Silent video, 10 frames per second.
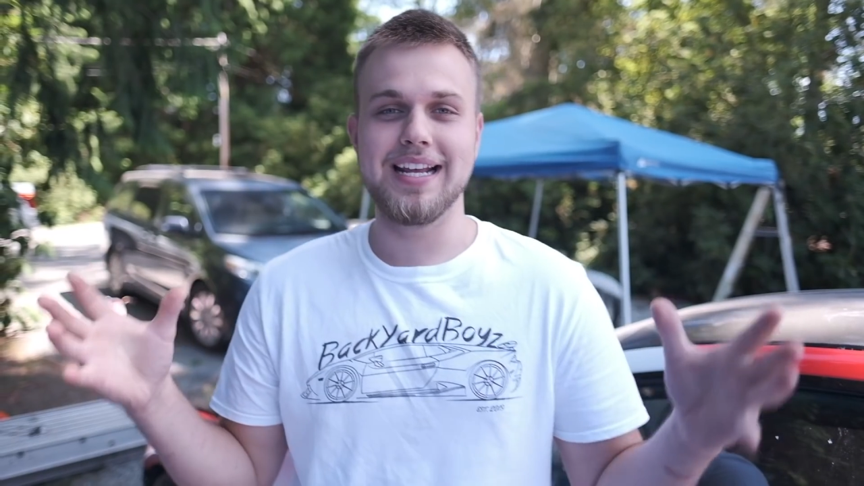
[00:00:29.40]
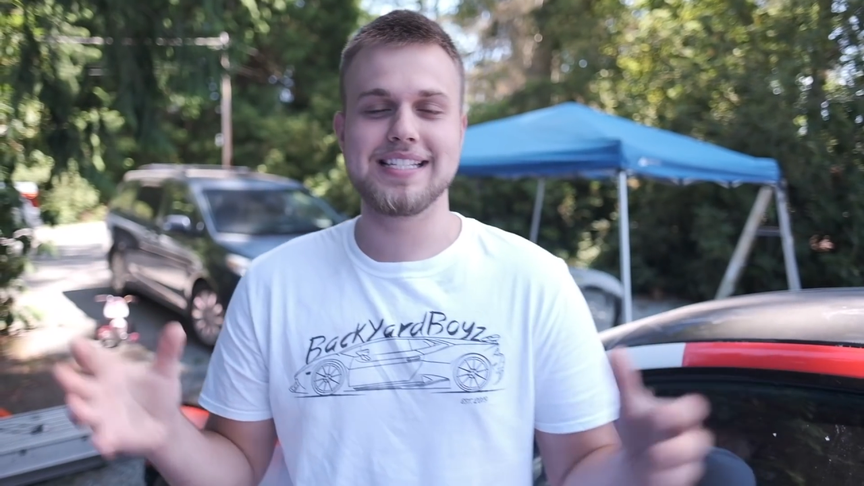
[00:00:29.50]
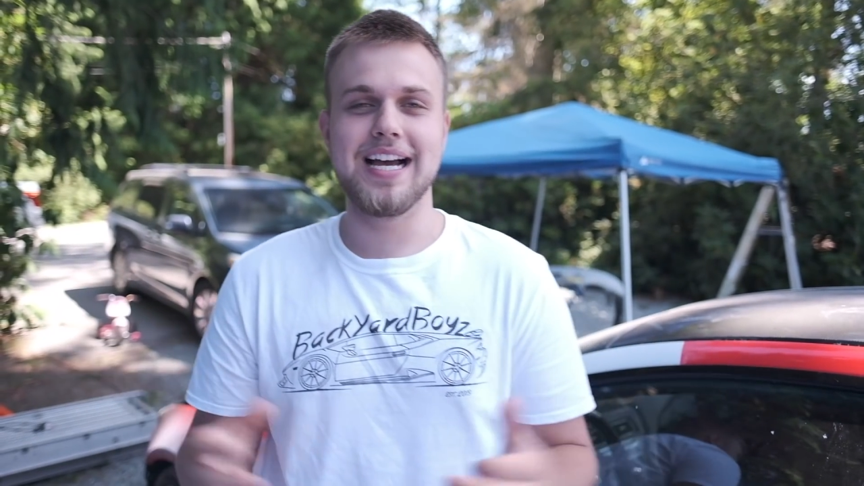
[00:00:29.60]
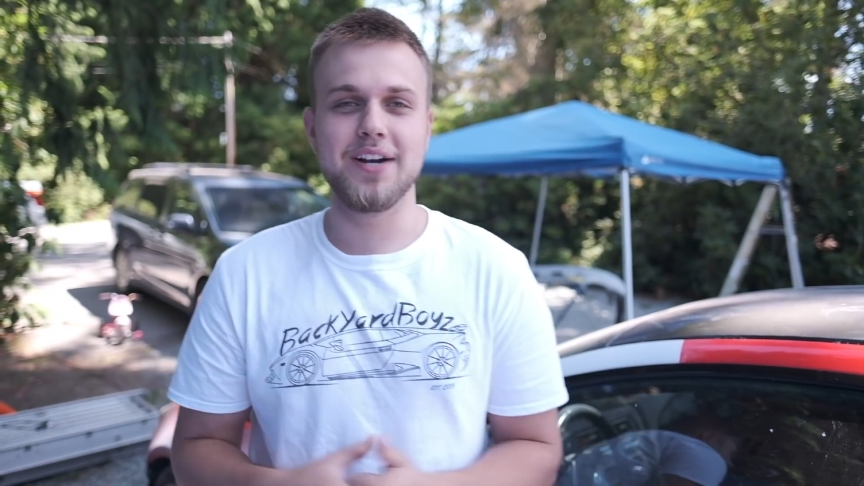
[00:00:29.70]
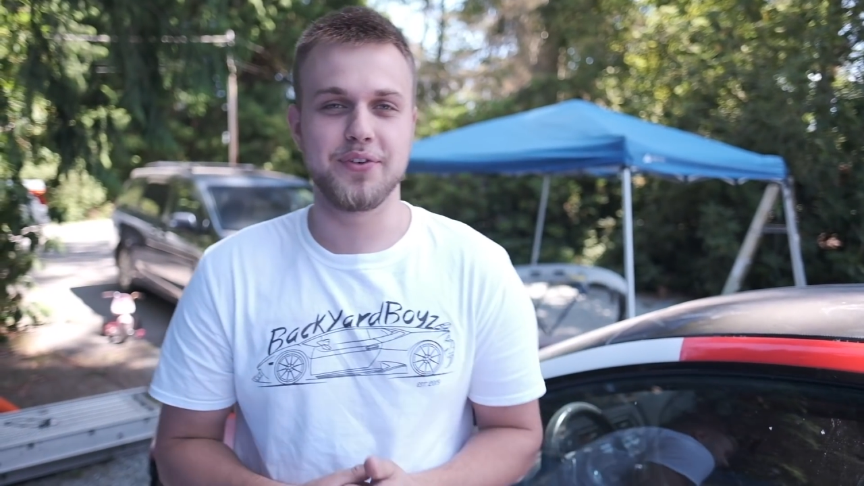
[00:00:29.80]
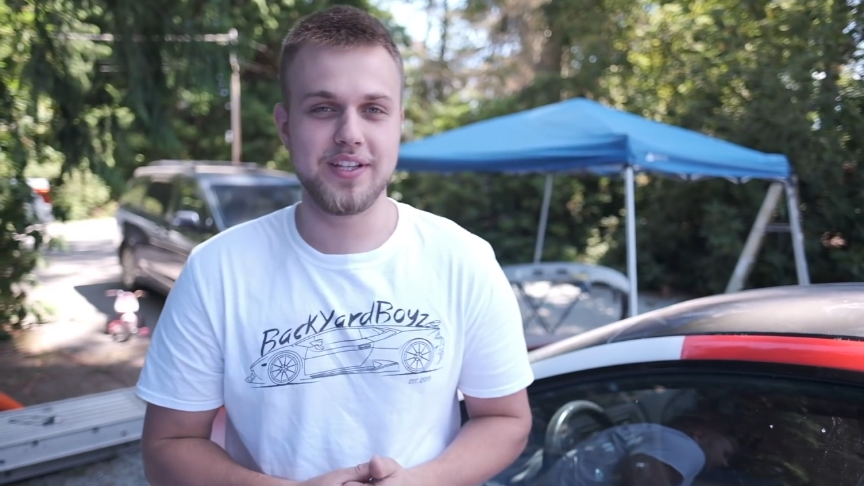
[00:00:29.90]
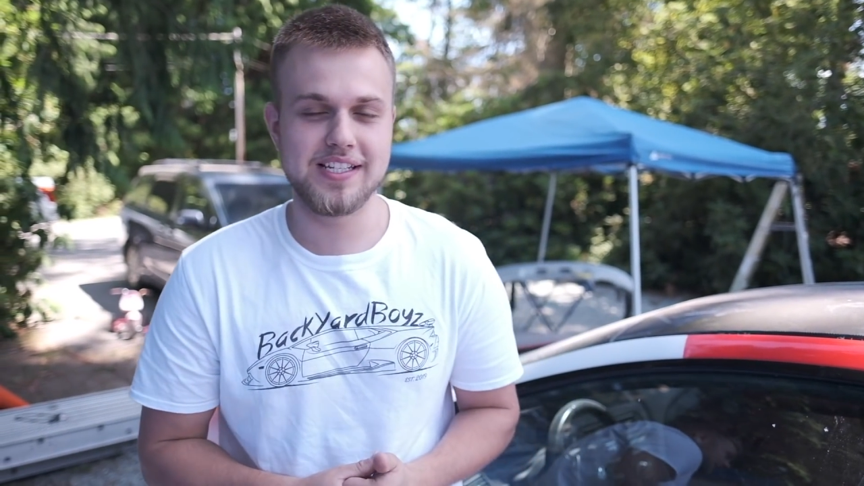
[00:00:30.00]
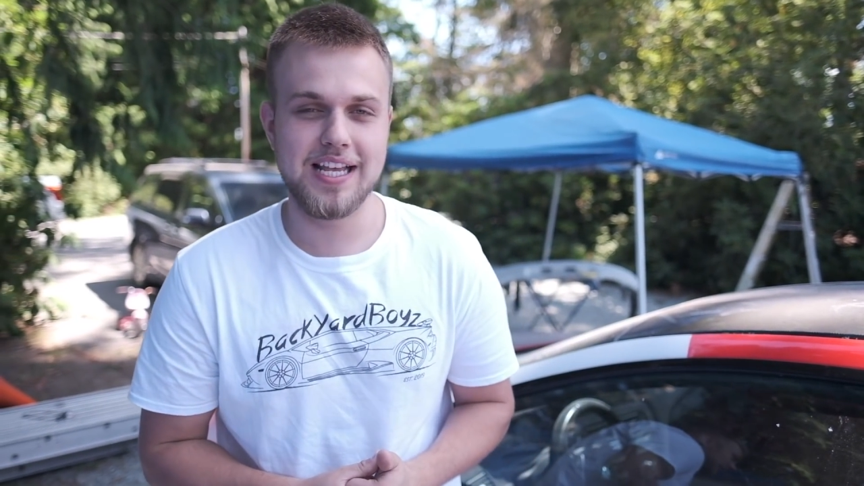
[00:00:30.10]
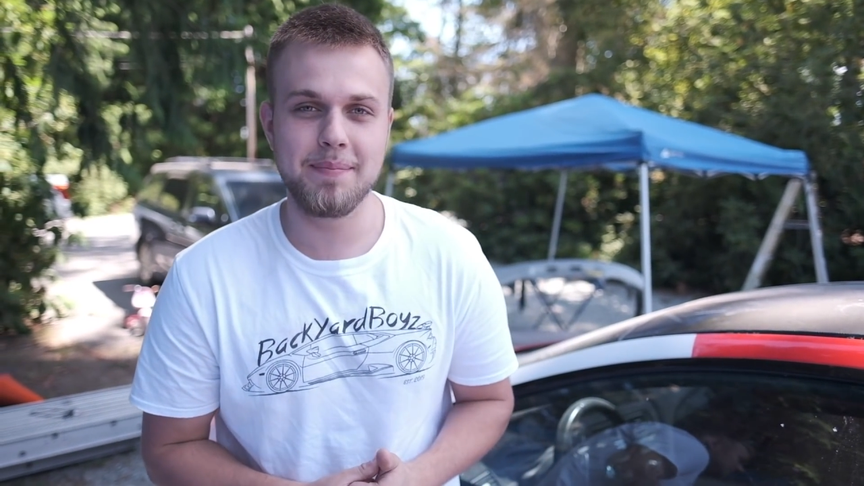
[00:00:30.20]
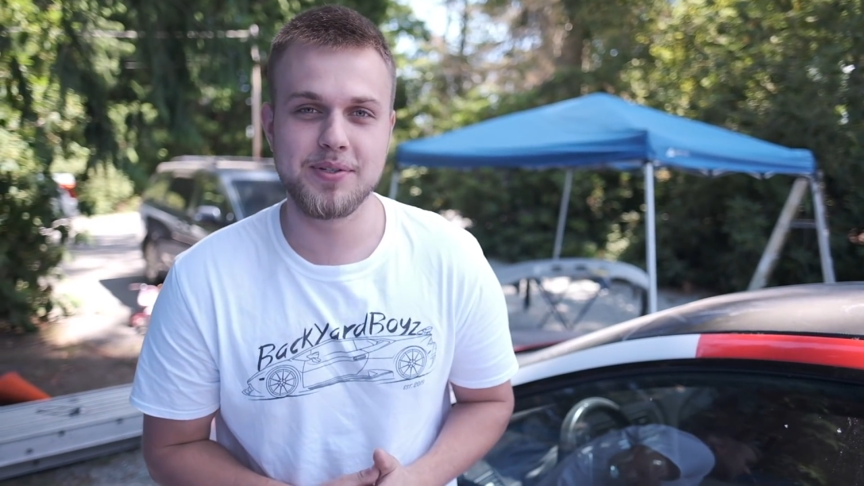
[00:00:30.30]
excited for
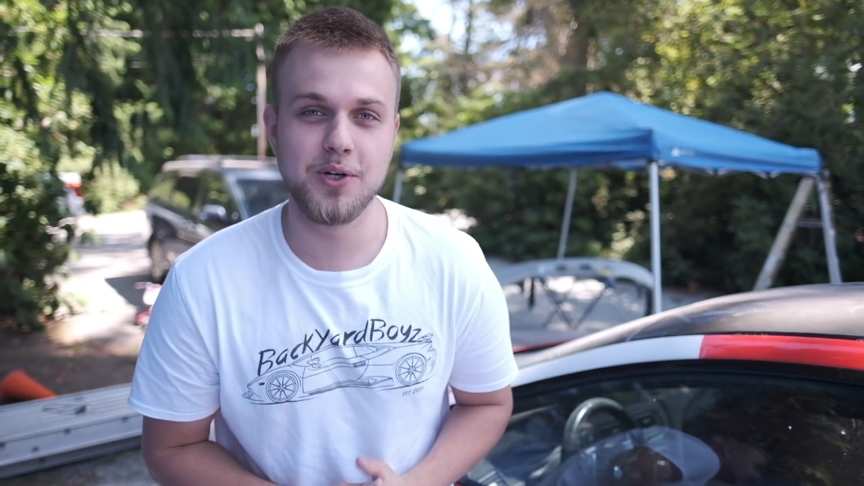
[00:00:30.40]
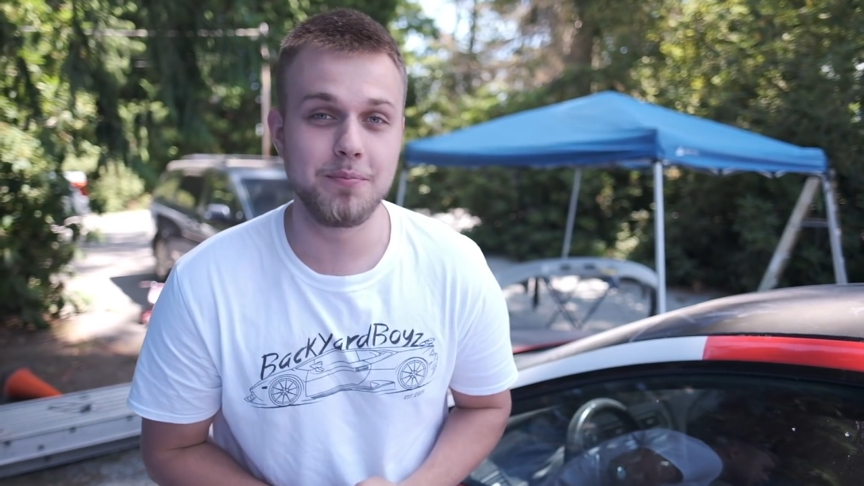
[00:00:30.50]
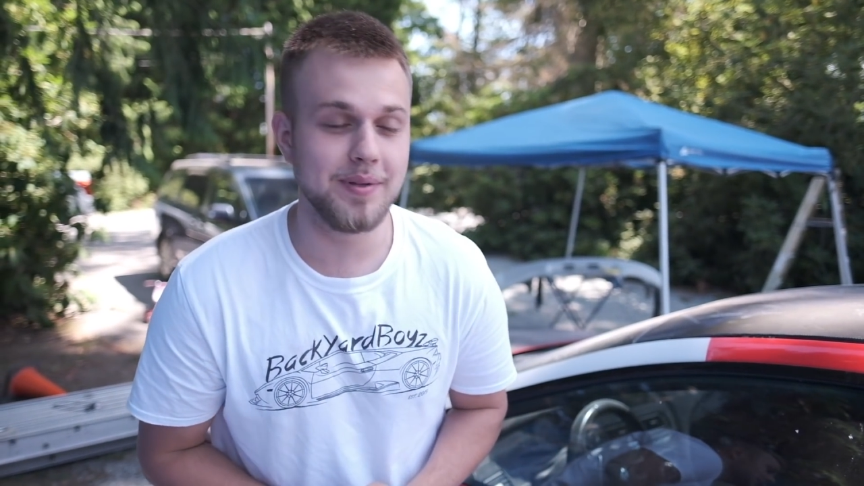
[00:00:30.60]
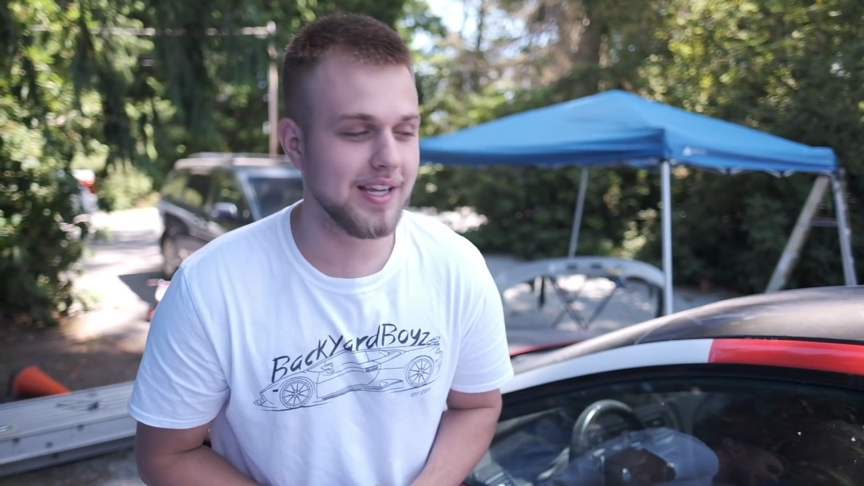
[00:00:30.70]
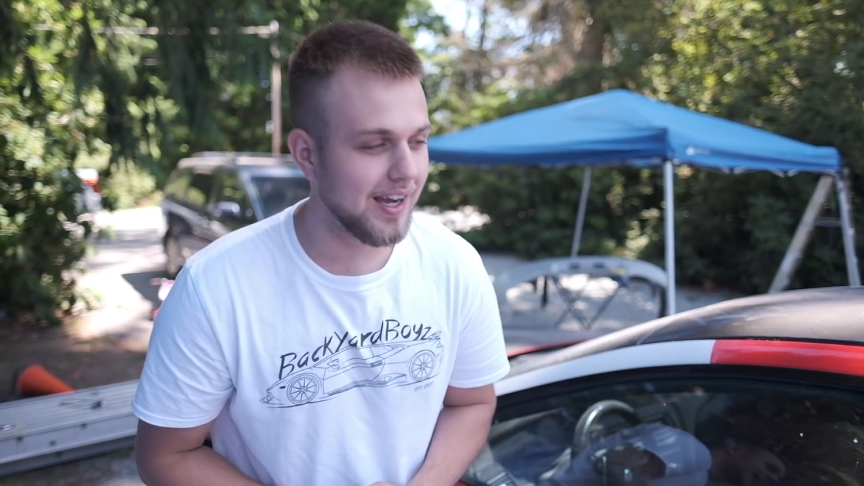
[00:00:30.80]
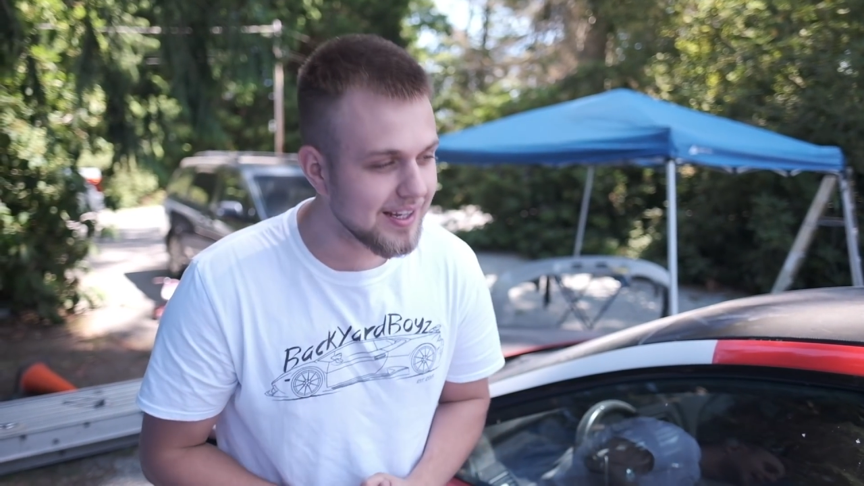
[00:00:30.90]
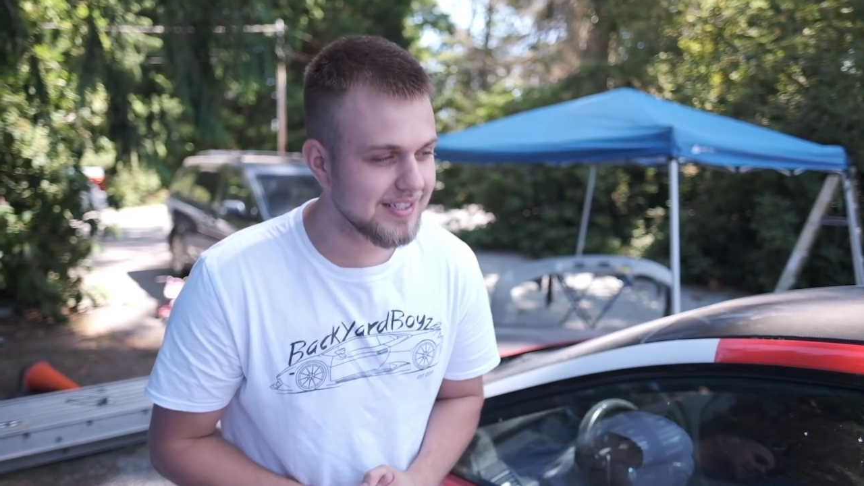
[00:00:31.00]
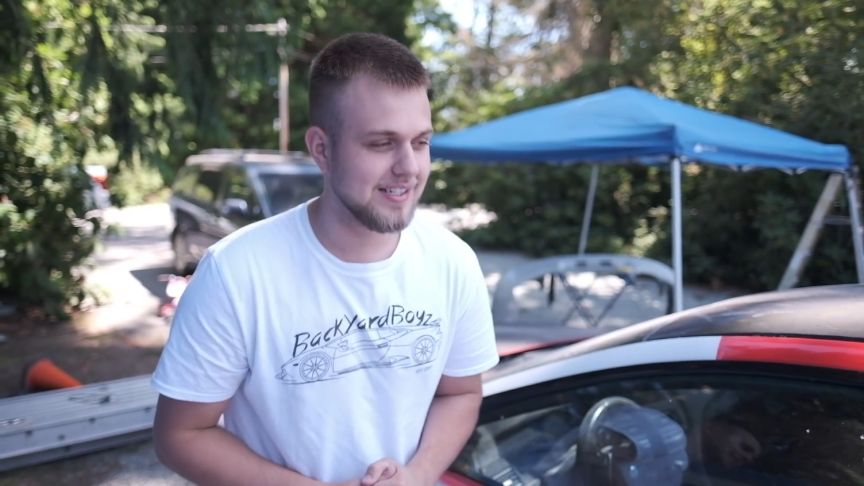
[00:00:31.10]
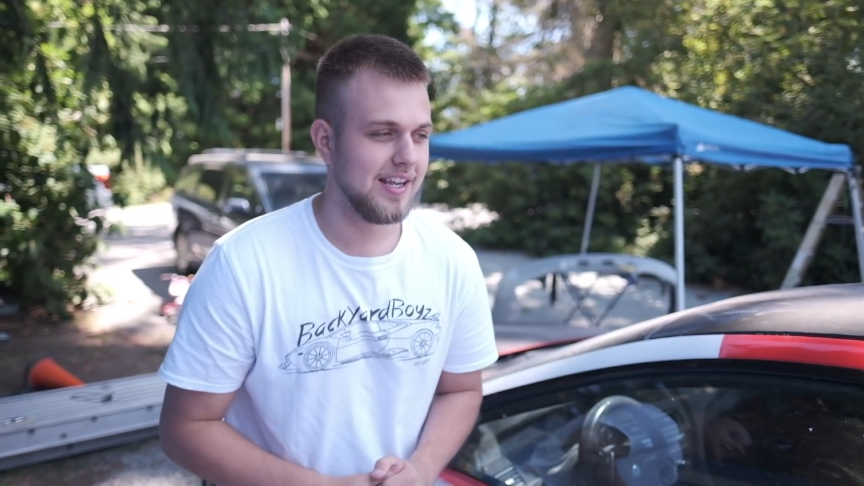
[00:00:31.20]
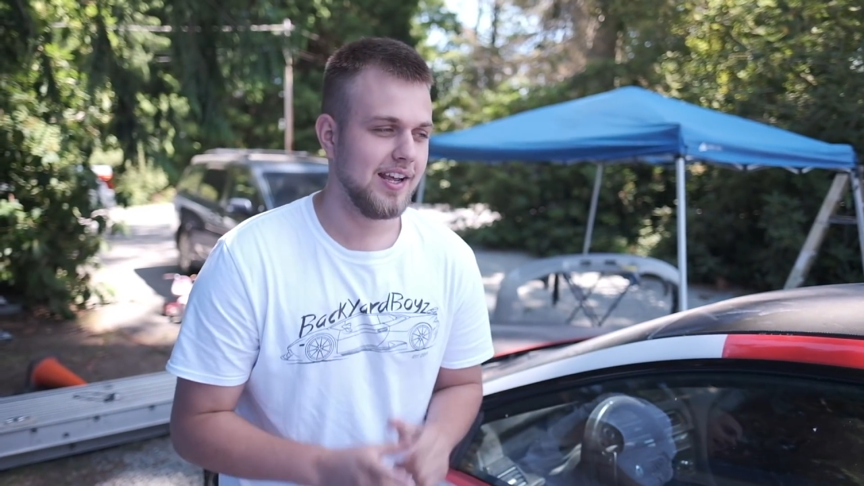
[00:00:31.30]
this episode because